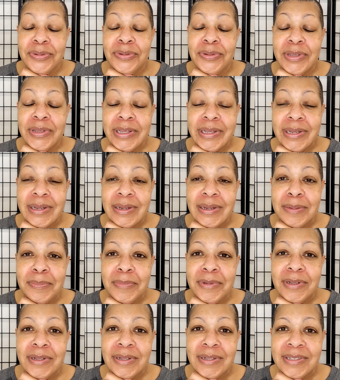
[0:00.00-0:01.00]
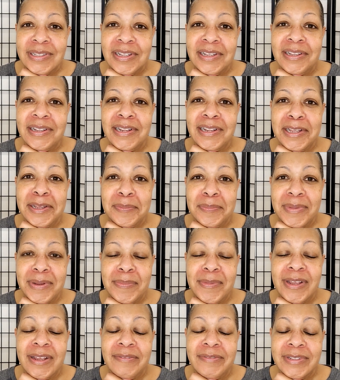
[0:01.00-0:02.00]
Yeah, I'm gonna take a nap.
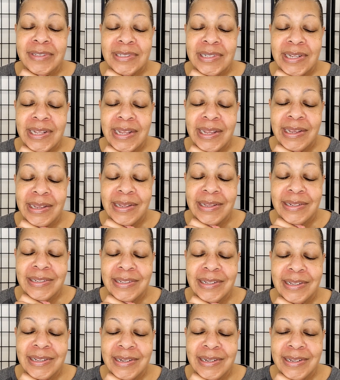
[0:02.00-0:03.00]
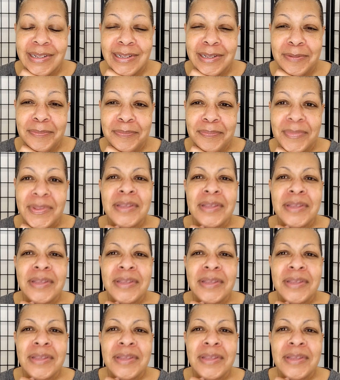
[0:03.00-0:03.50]
I'm gonna have a snack and take a nap.